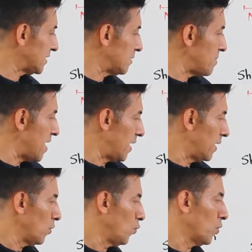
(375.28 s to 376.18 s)
the
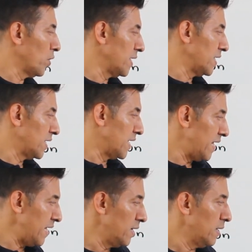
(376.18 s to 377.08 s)
man who
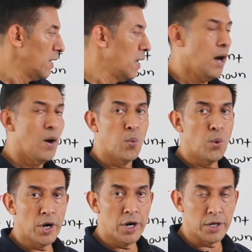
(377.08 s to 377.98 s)
he
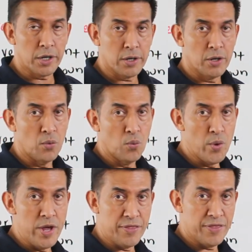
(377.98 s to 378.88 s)
worked
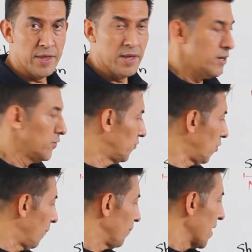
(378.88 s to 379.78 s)
with.
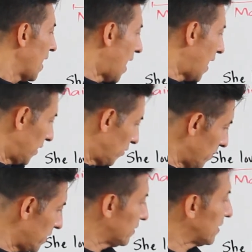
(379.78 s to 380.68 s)
So
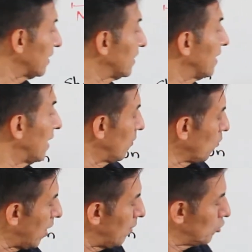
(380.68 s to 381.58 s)
another,
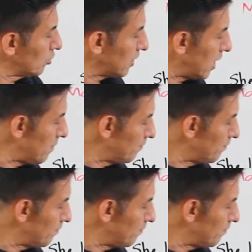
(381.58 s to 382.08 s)
one more time,